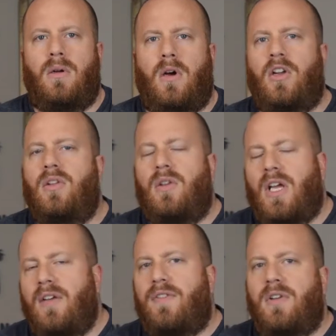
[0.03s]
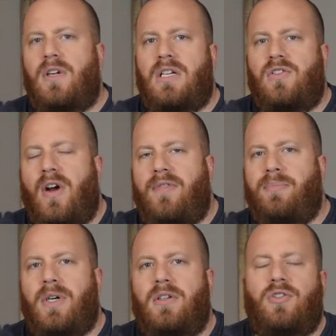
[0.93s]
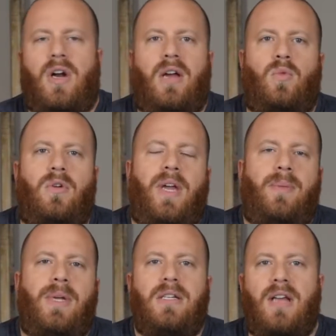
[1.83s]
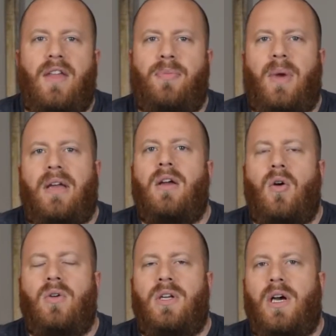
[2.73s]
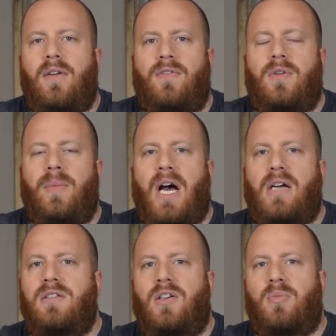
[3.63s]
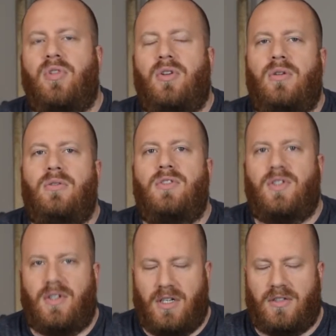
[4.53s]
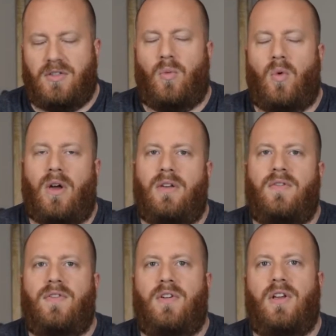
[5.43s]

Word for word: Are you looking for the next craft beer to try? Well, maybe Death by Coconut from Oskar Blues is the one for